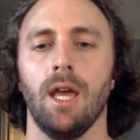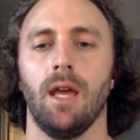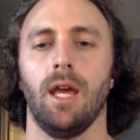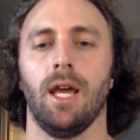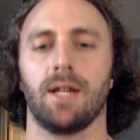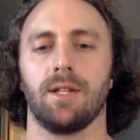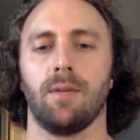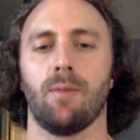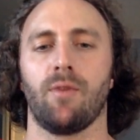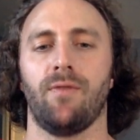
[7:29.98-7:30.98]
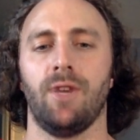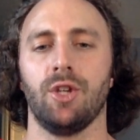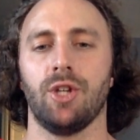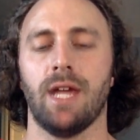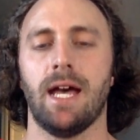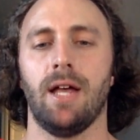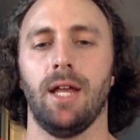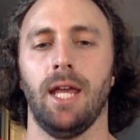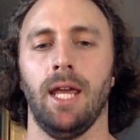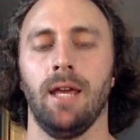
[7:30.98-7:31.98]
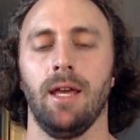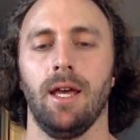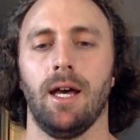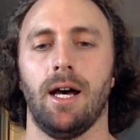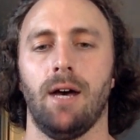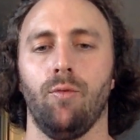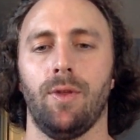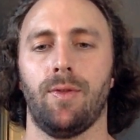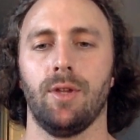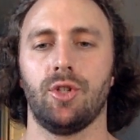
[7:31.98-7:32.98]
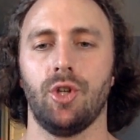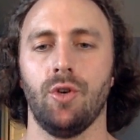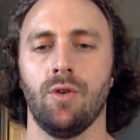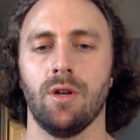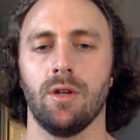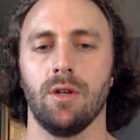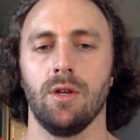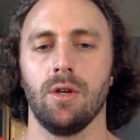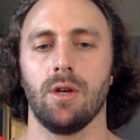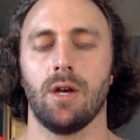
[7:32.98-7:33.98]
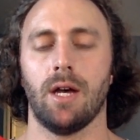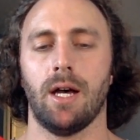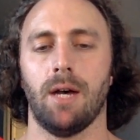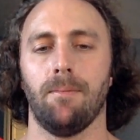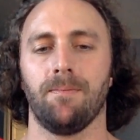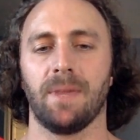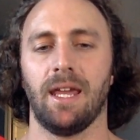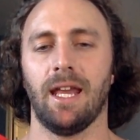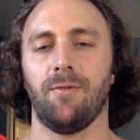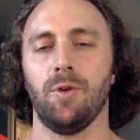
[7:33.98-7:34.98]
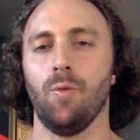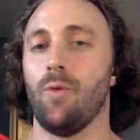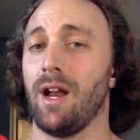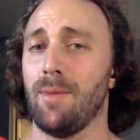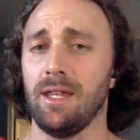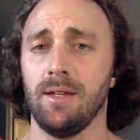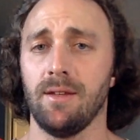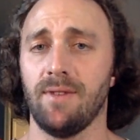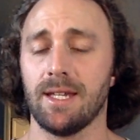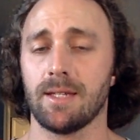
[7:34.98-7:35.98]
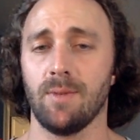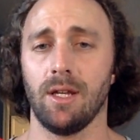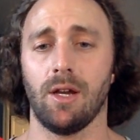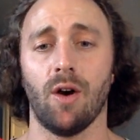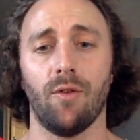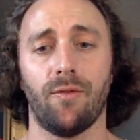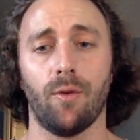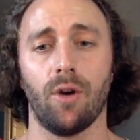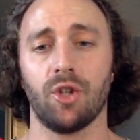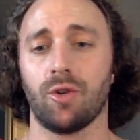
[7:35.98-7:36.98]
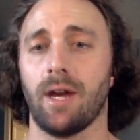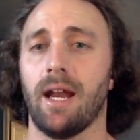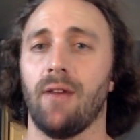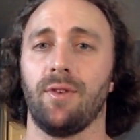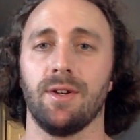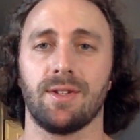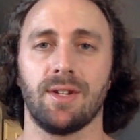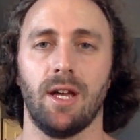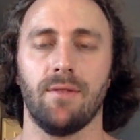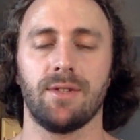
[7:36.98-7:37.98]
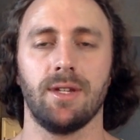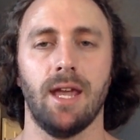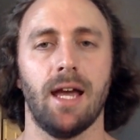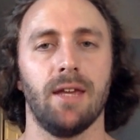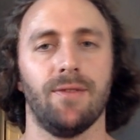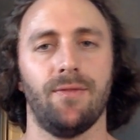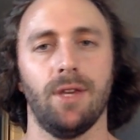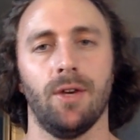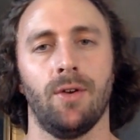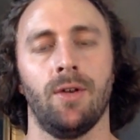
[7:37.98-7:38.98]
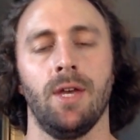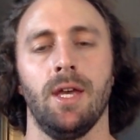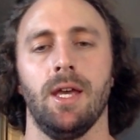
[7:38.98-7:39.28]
and it's a little bit more functionality uh, with the shoe. Um, again, if you want to make the investment, go for it, try it out for yourself, see how you feel.